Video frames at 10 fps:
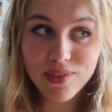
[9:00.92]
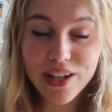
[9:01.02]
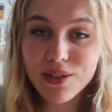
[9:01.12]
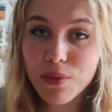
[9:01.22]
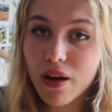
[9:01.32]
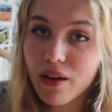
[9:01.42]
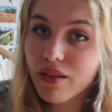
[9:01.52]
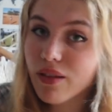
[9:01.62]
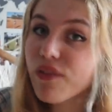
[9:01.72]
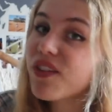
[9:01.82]
it's
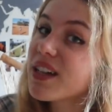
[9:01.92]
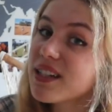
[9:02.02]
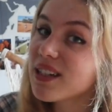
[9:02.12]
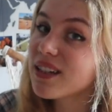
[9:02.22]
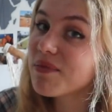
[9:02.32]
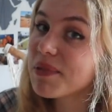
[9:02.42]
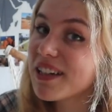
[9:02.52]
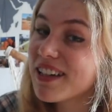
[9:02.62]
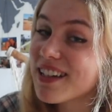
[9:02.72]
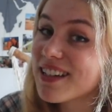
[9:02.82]
worth fighting,
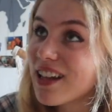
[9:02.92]
because